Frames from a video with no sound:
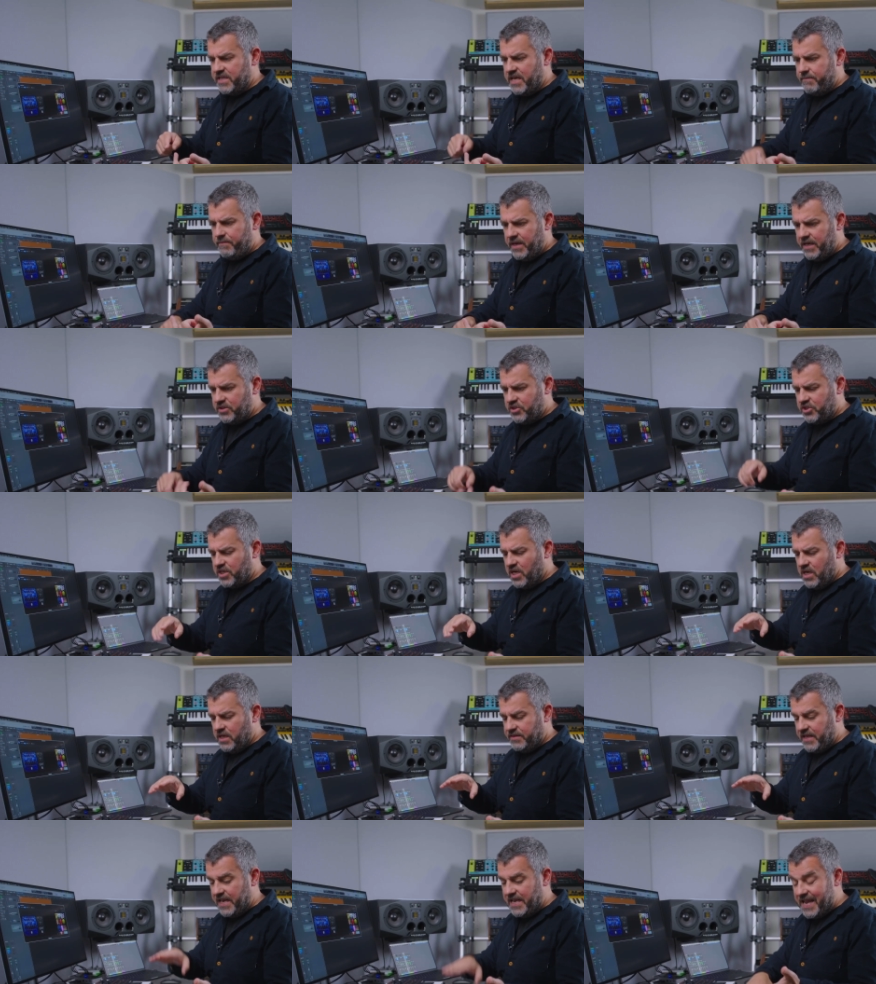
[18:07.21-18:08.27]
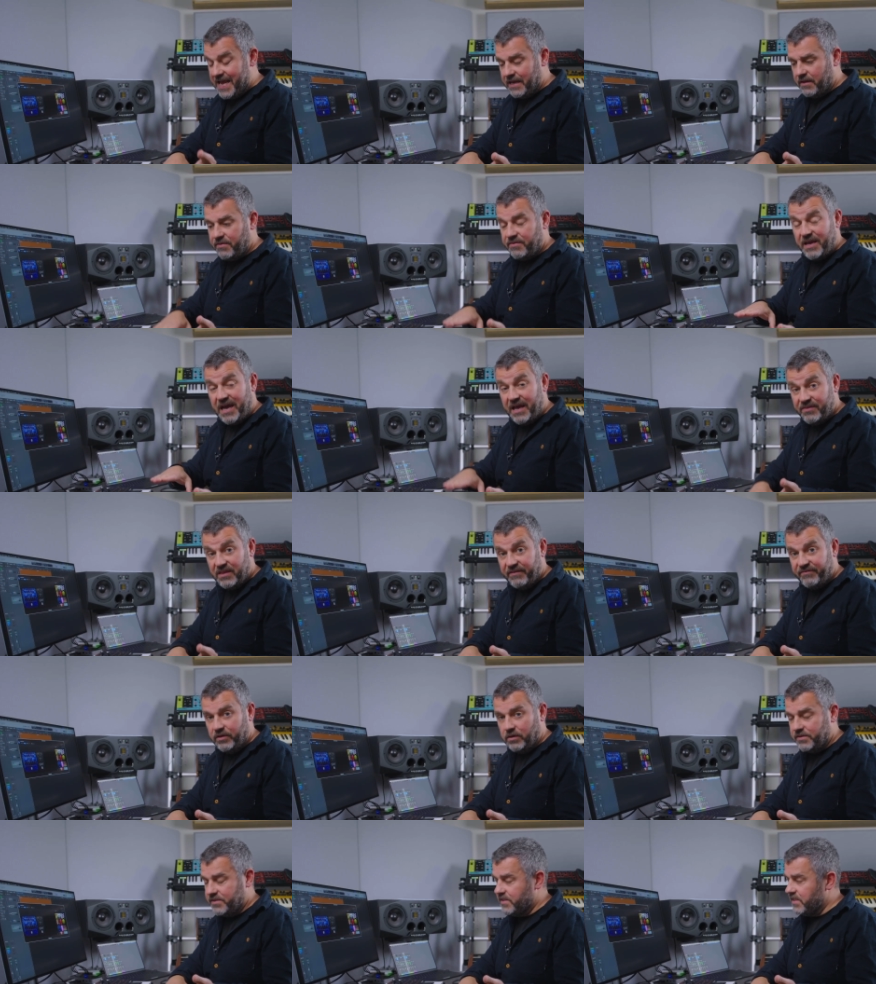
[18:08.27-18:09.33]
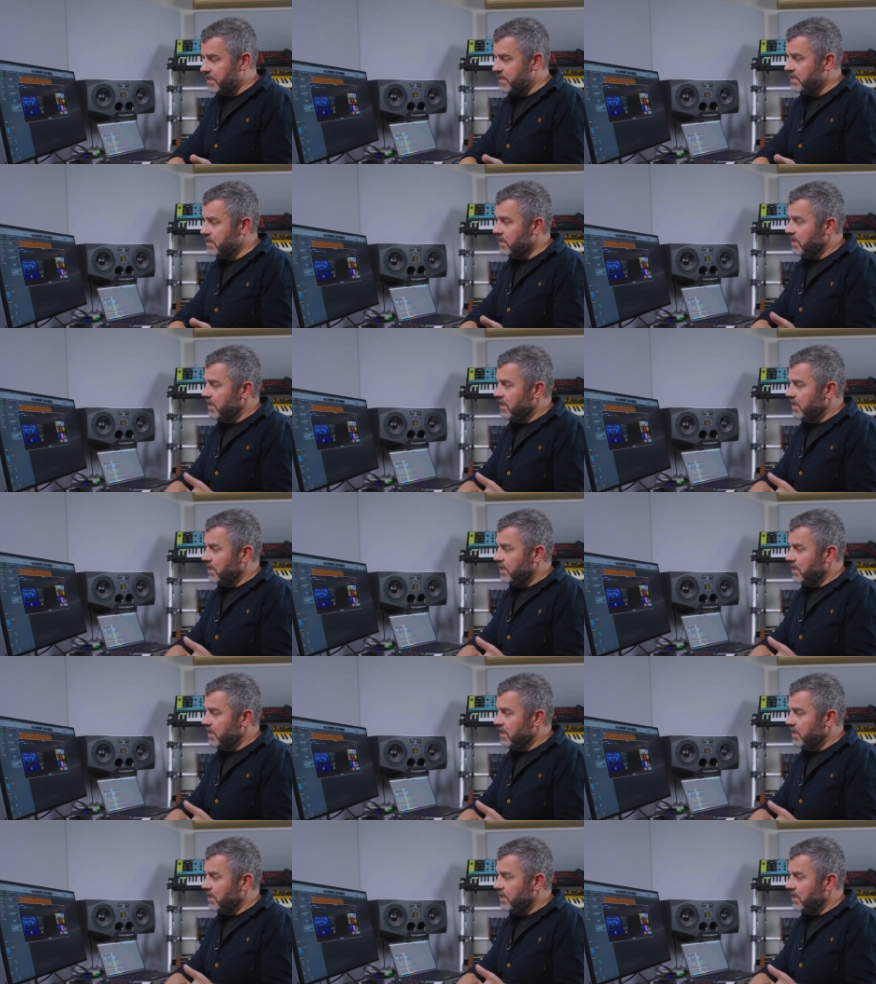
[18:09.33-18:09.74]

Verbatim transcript: of their pitch, their length, and their velocity.